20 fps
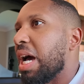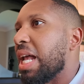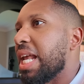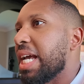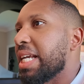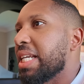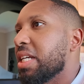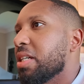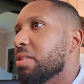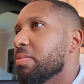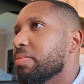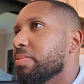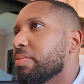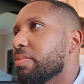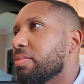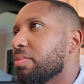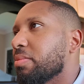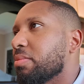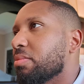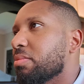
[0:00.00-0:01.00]
I like it.
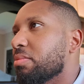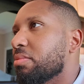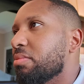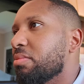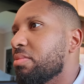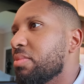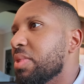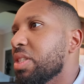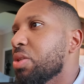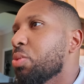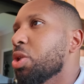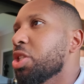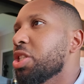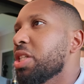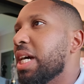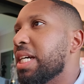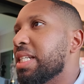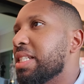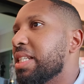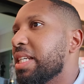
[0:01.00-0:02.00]
What do you
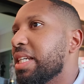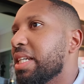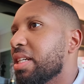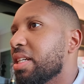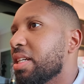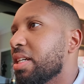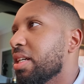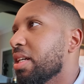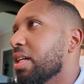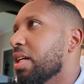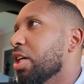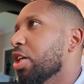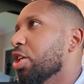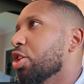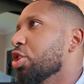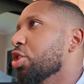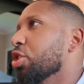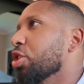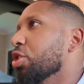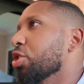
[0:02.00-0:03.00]
guys think?
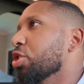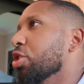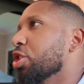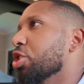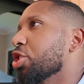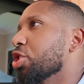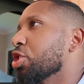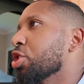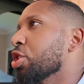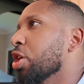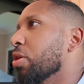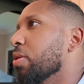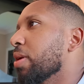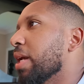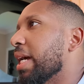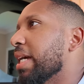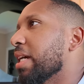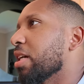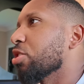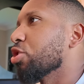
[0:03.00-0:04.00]
You know, you can just go
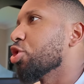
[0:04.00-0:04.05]
like